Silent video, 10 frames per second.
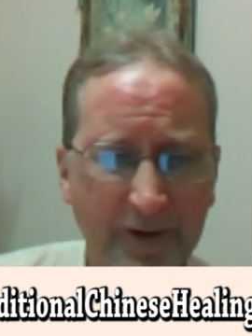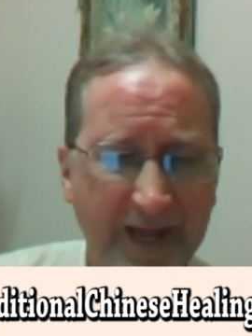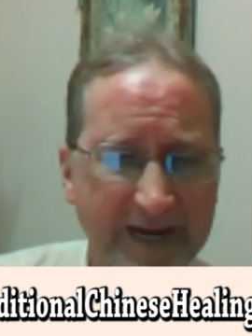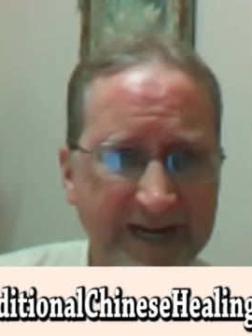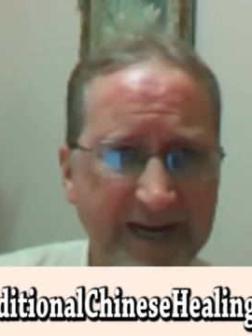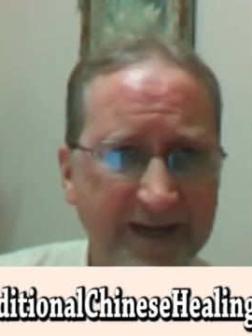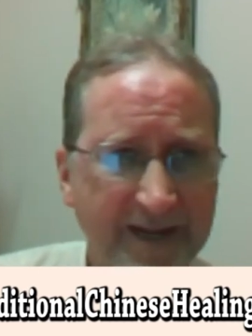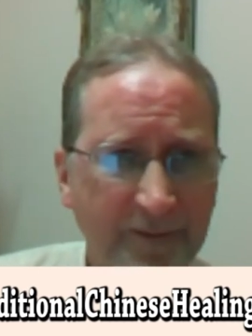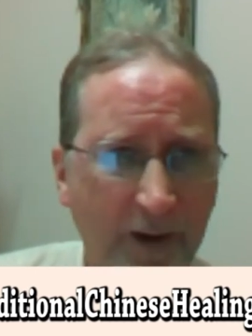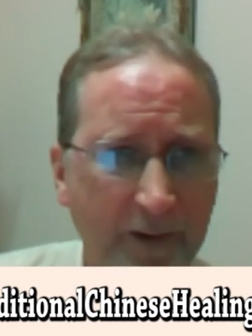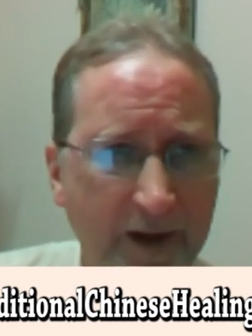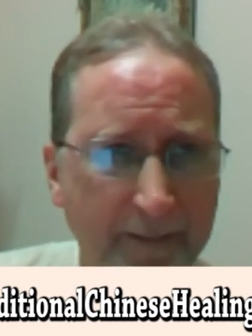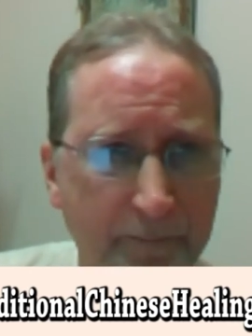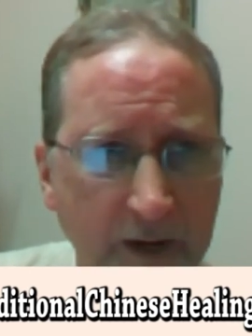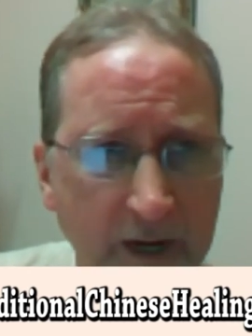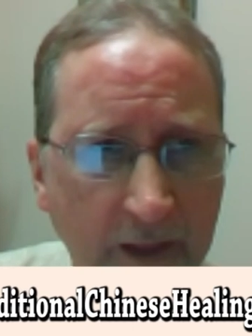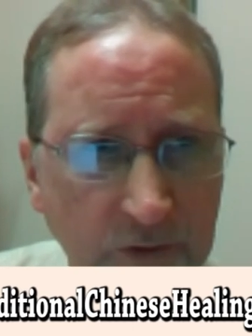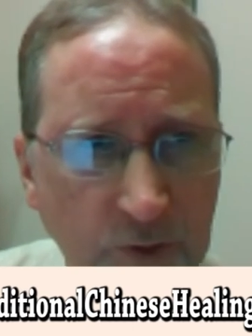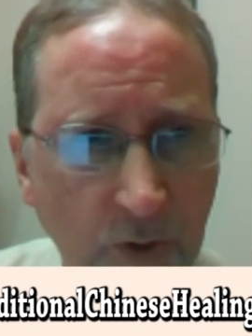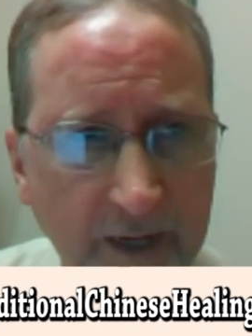would I need, why would I put another
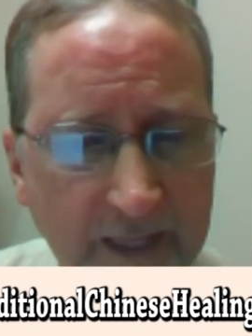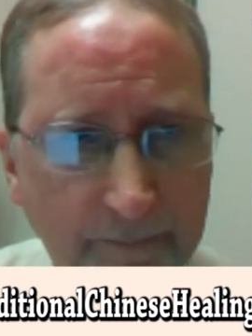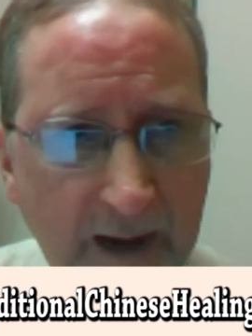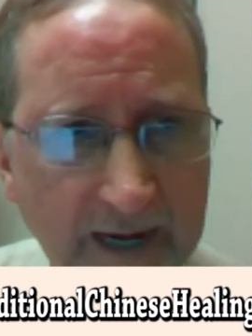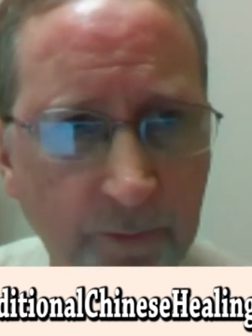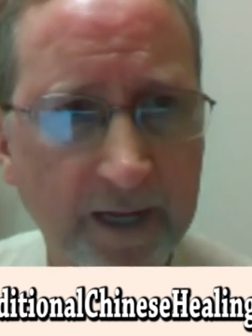drug in the body when